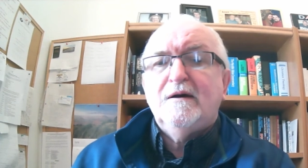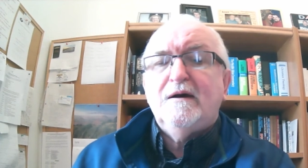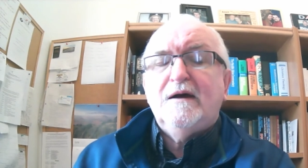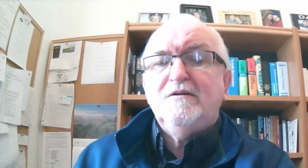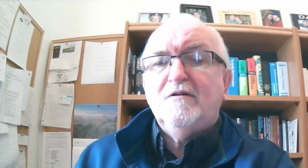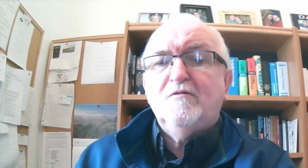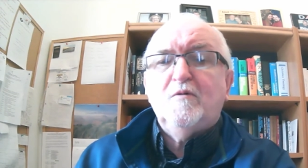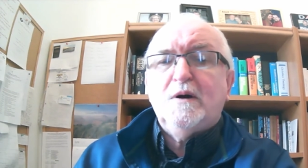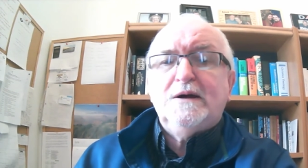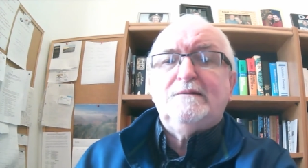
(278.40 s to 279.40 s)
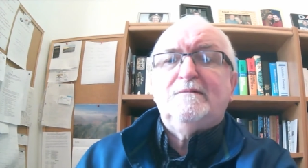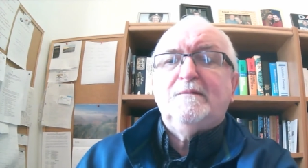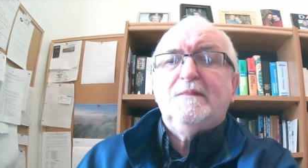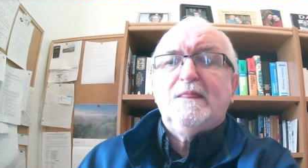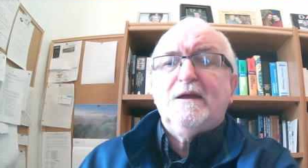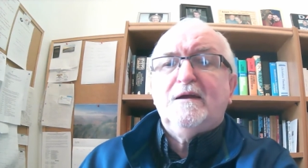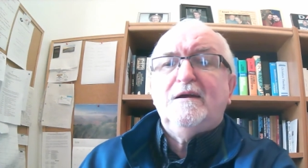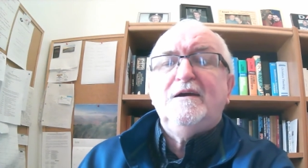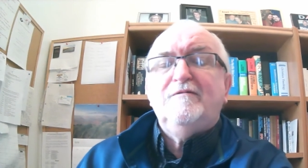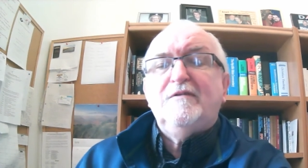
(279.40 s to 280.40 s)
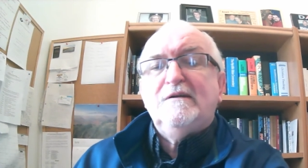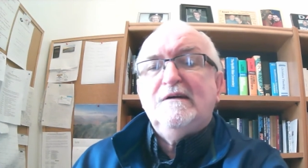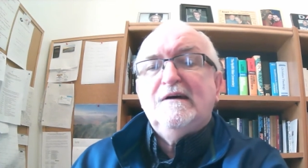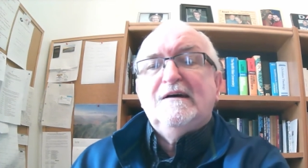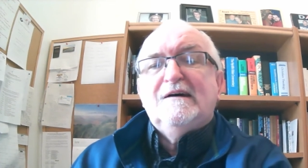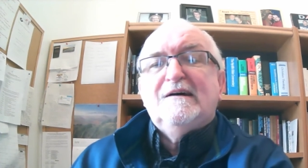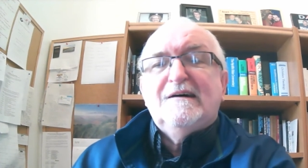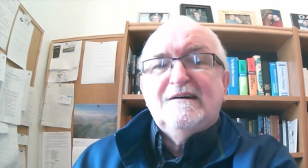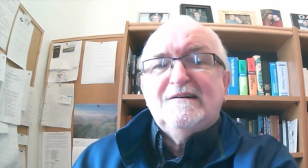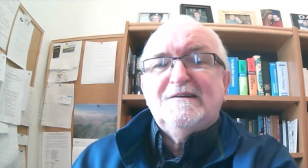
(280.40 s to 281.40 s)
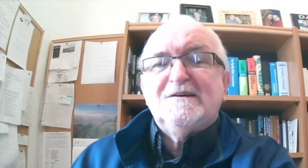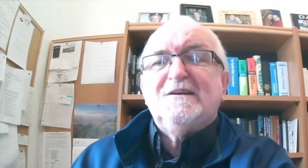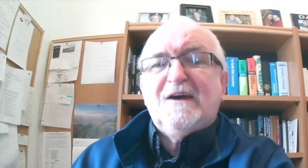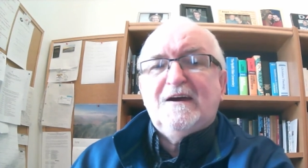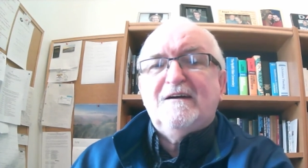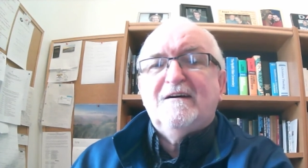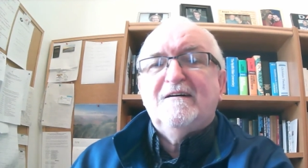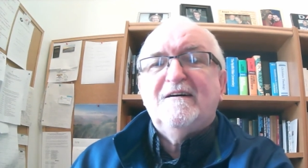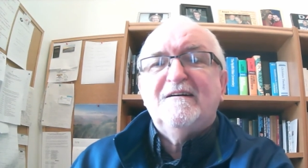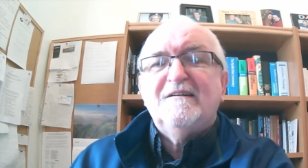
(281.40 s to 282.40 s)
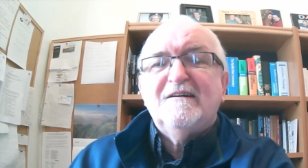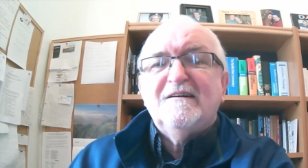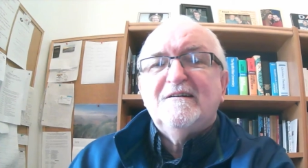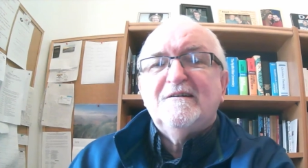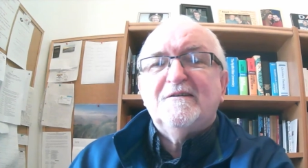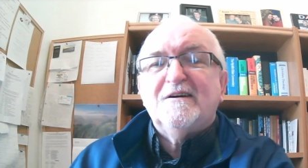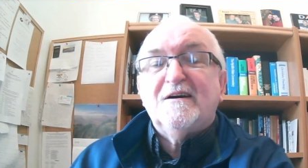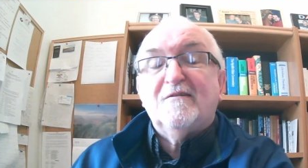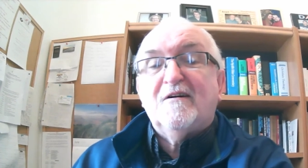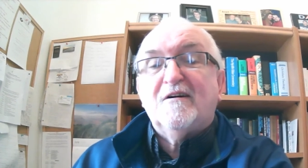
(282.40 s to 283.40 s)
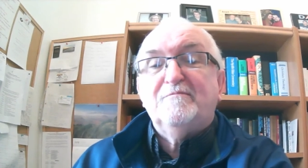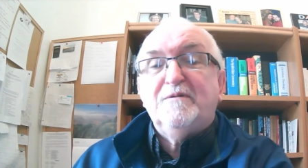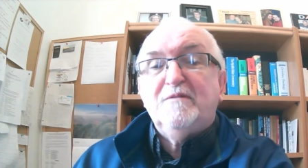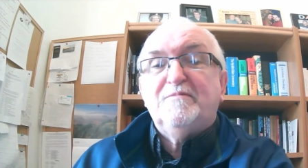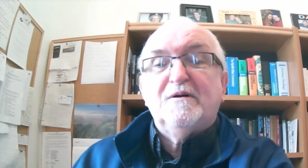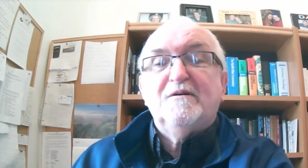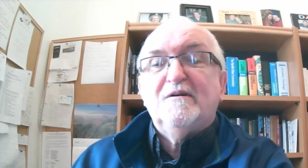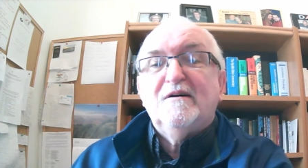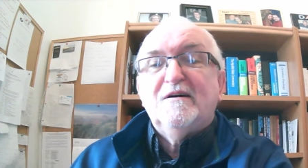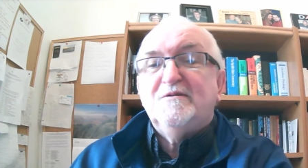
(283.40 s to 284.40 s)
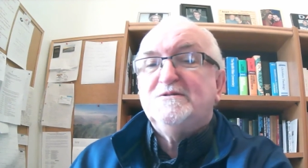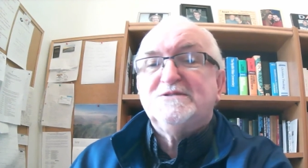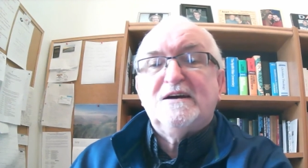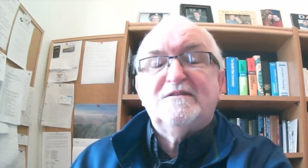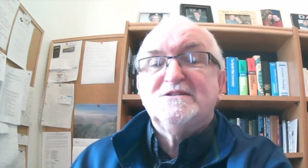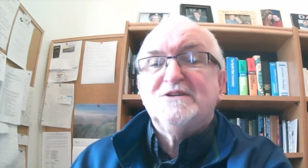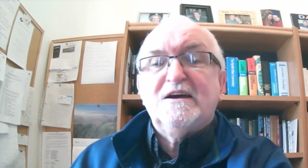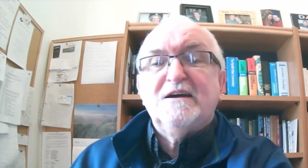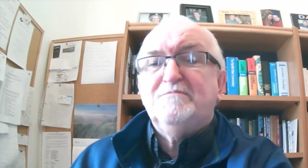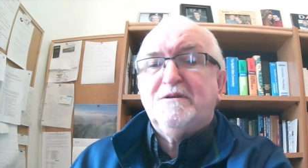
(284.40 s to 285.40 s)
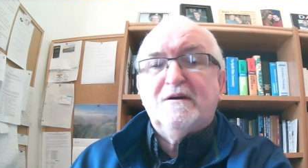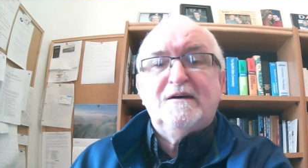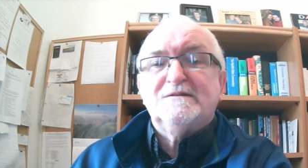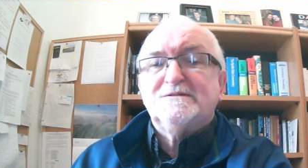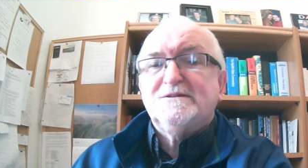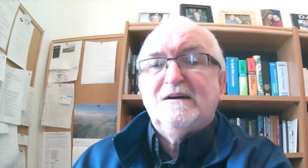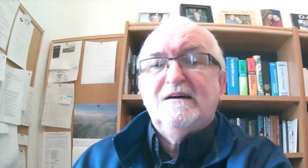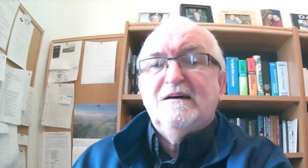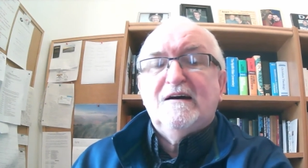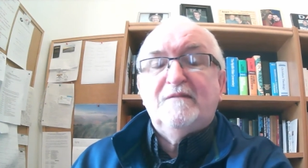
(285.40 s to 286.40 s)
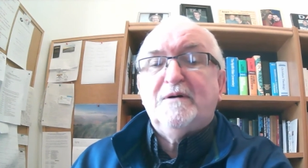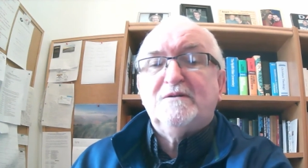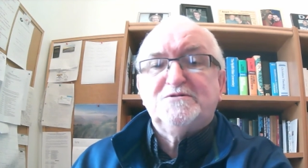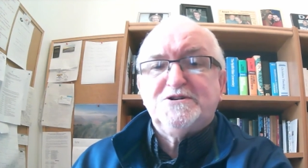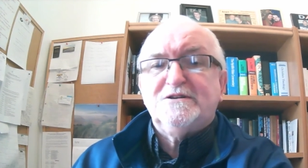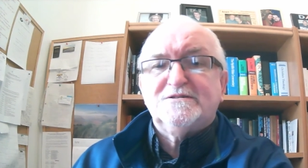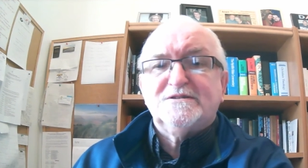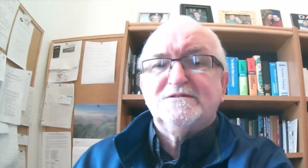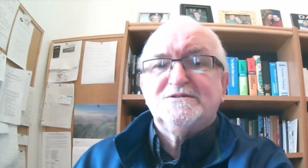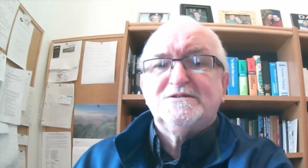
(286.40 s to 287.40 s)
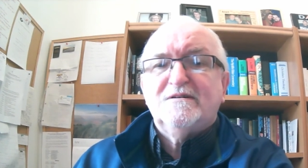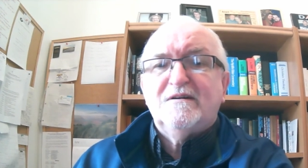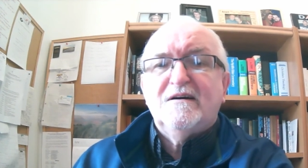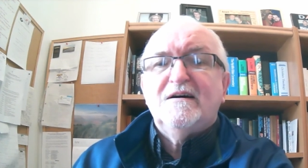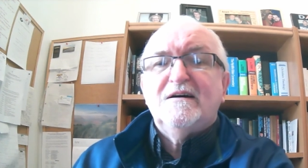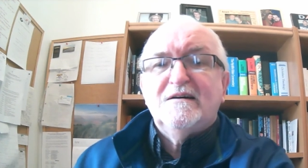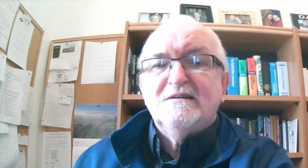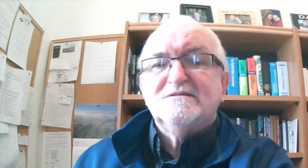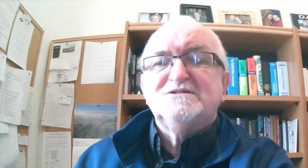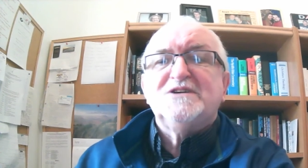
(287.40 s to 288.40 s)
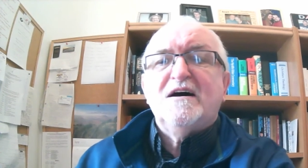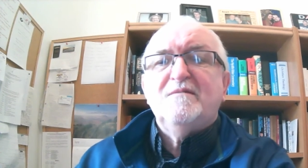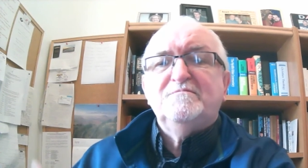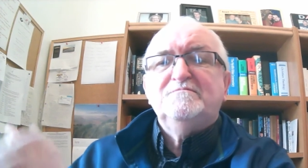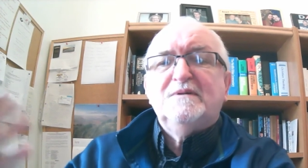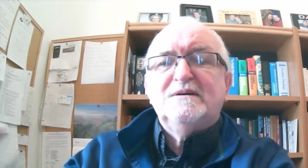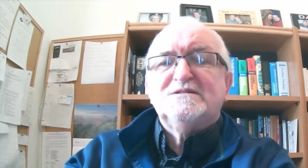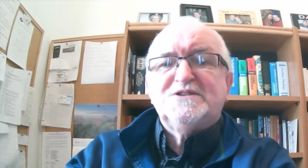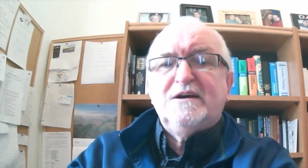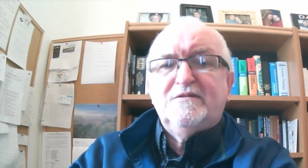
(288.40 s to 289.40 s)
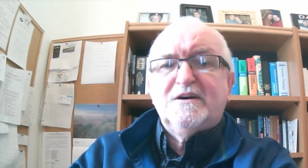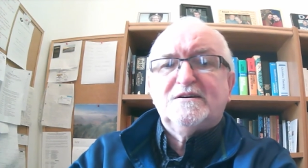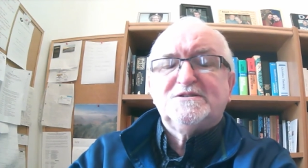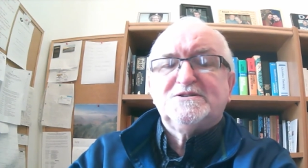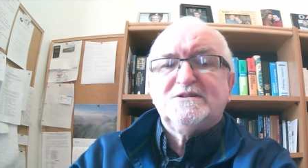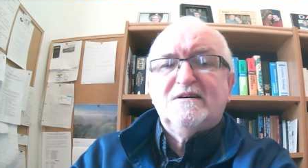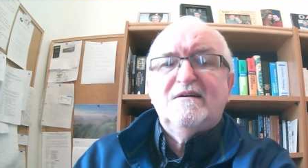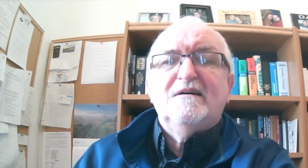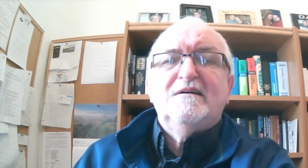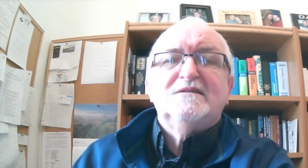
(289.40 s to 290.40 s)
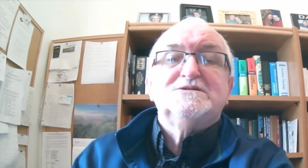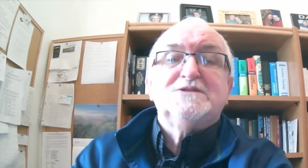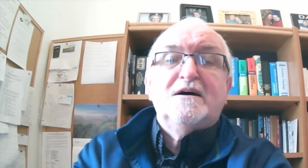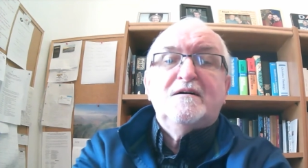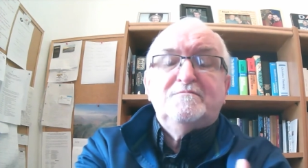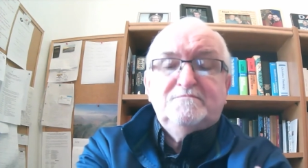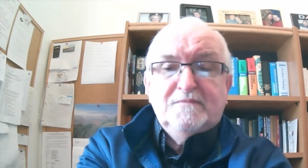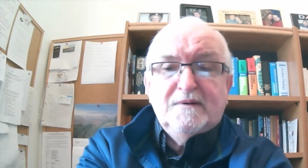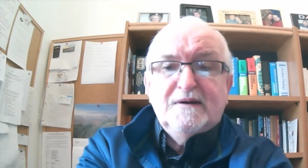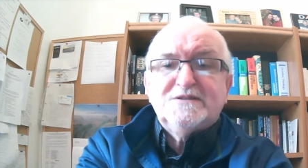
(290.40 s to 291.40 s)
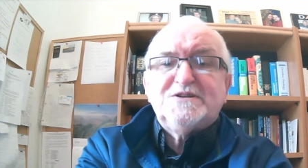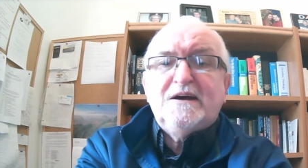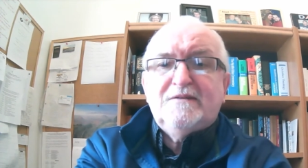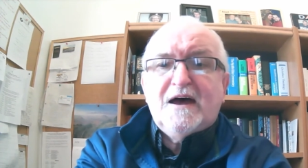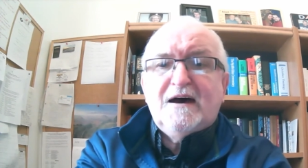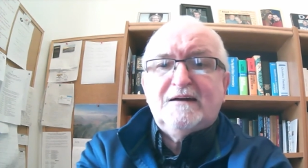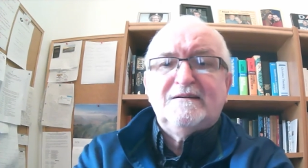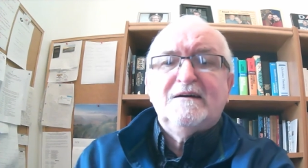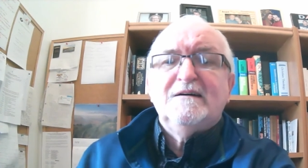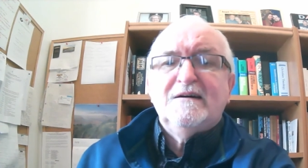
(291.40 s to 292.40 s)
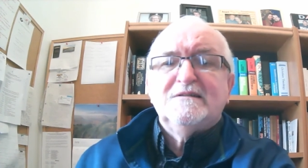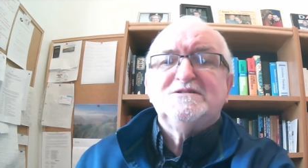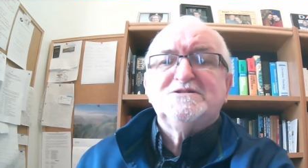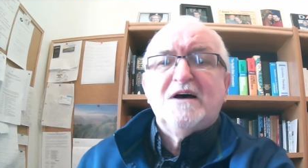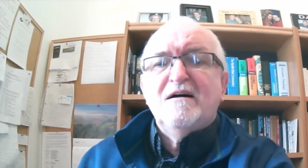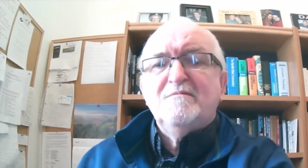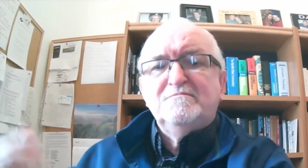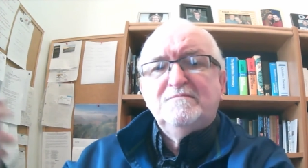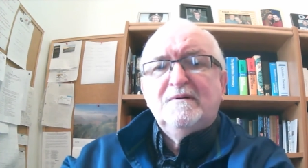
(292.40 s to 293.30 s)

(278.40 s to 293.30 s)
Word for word: And you know what? Even today, there are people who say the same things about Jesus. Some say this, some say that, some